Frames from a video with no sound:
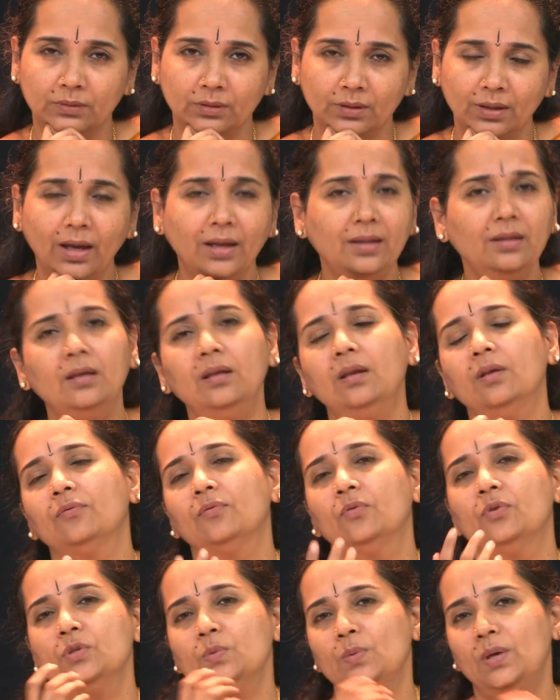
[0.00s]
And then of
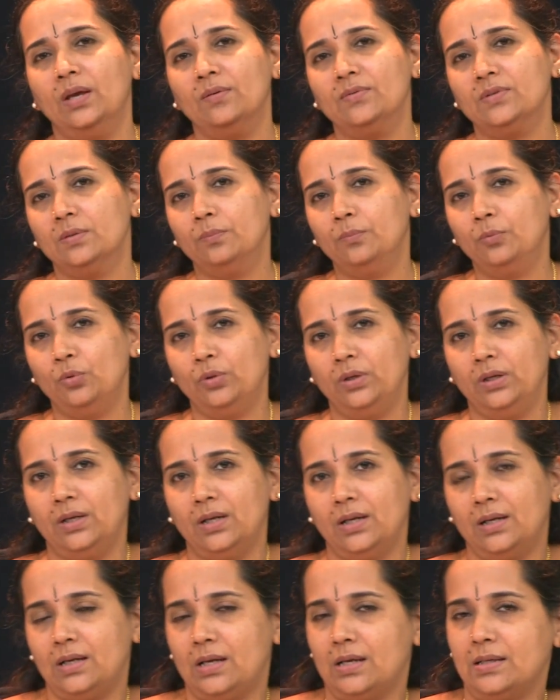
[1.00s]
course we have Sampurna
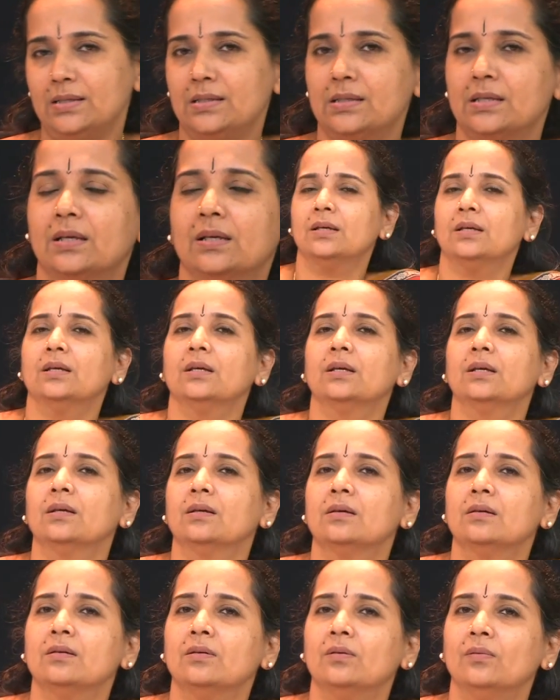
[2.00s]
ragas
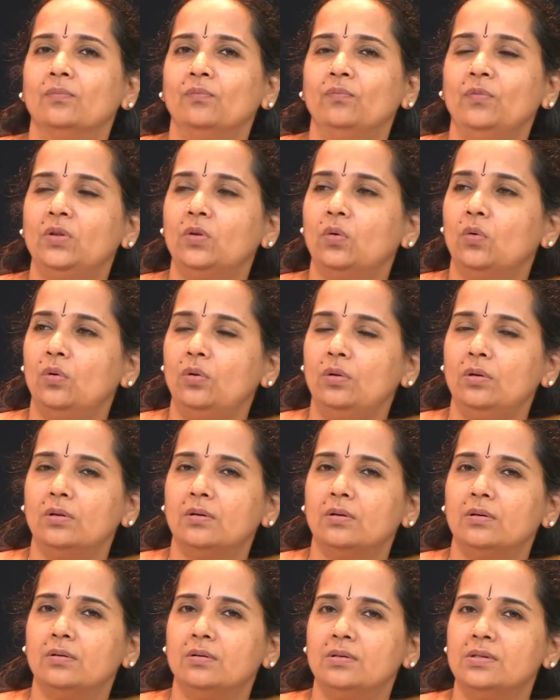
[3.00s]
with all
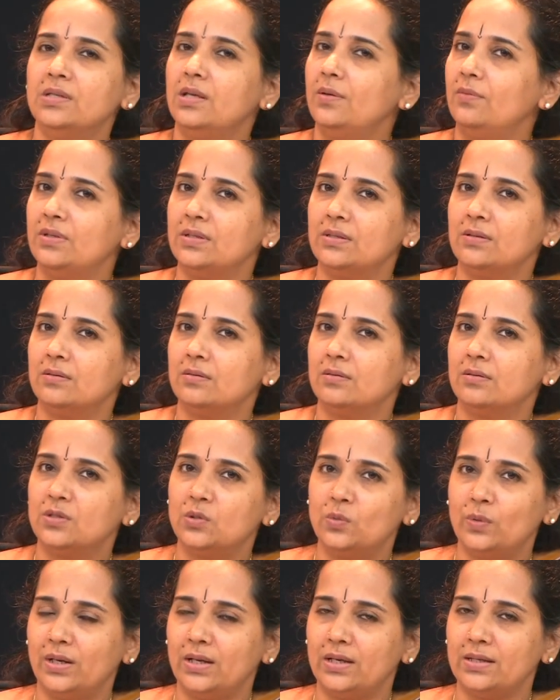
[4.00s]
7
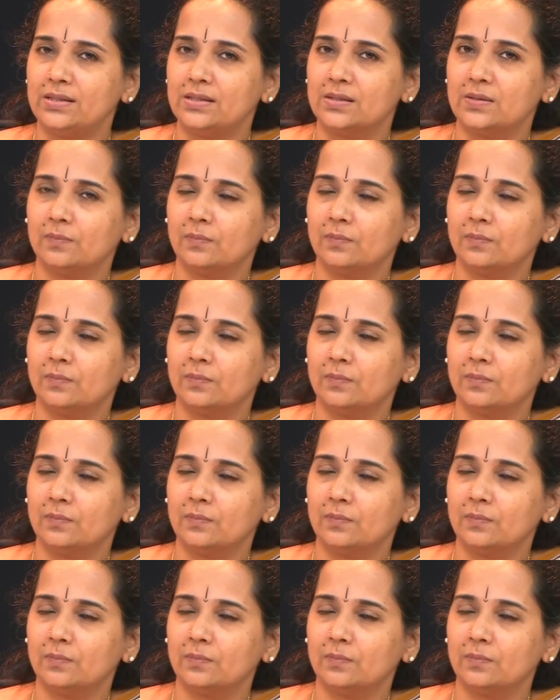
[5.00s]
swaras.